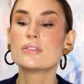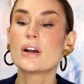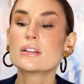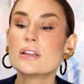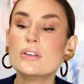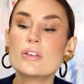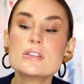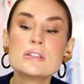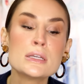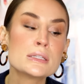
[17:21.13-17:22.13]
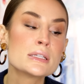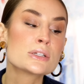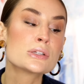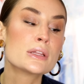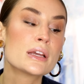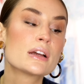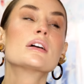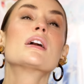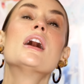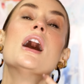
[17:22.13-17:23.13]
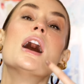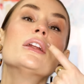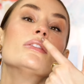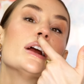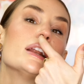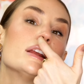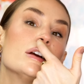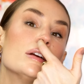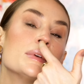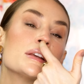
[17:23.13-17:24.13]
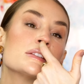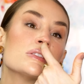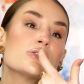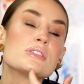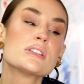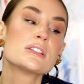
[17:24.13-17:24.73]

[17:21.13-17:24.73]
In fact, like you can see it's actually like cut right here because it'll just,